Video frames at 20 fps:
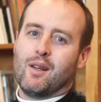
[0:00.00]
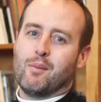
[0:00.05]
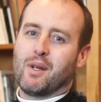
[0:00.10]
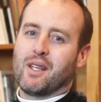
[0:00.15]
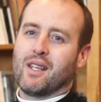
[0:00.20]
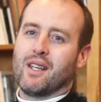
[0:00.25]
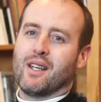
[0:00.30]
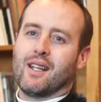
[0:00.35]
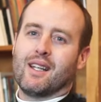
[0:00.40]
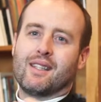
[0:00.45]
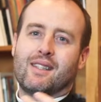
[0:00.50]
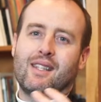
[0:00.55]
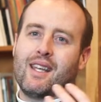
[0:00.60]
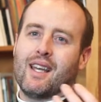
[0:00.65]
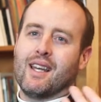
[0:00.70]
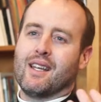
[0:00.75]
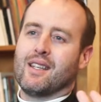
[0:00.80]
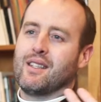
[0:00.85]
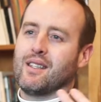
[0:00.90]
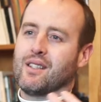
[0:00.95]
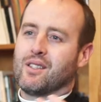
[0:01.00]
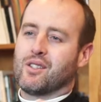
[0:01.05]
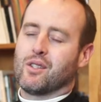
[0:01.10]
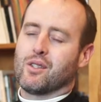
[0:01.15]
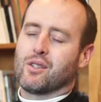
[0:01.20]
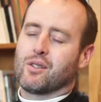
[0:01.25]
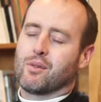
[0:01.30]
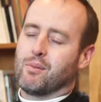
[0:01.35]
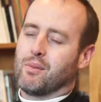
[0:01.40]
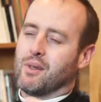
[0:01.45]
but yet at the end, it's
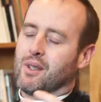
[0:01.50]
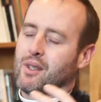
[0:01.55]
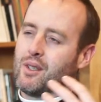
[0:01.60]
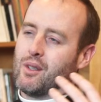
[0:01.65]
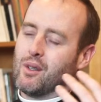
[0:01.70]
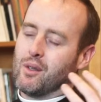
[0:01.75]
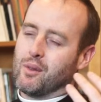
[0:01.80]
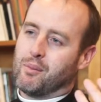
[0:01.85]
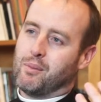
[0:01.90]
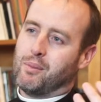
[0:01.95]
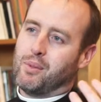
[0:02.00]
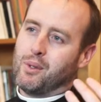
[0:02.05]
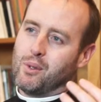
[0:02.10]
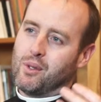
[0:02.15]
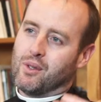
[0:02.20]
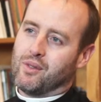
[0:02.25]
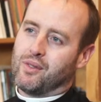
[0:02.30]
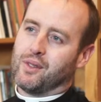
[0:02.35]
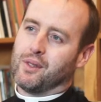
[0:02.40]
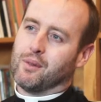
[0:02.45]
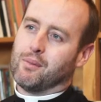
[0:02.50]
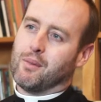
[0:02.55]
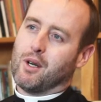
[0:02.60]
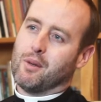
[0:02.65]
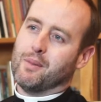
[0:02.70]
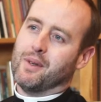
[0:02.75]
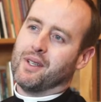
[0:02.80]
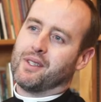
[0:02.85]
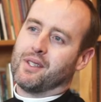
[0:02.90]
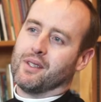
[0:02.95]
this, you know, beautiful
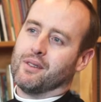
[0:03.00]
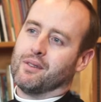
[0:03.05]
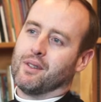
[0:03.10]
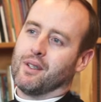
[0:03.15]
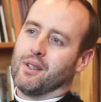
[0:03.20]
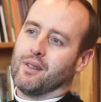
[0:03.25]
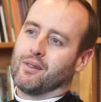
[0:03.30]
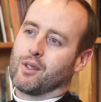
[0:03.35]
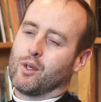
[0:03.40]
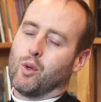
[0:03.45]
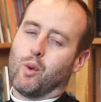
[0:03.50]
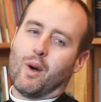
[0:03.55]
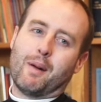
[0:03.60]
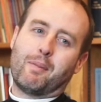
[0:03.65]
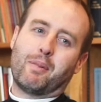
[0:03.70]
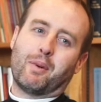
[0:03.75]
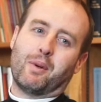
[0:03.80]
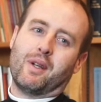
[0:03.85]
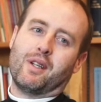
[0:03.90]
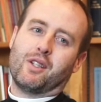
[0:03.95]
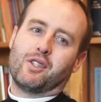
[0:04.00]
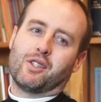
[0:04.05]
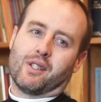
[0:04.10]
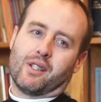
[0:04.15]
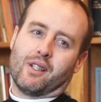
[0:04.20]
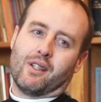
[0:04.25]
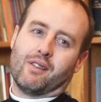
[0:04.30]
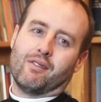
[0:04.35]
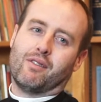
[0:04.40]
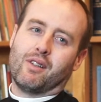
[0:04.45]
moment of cooperation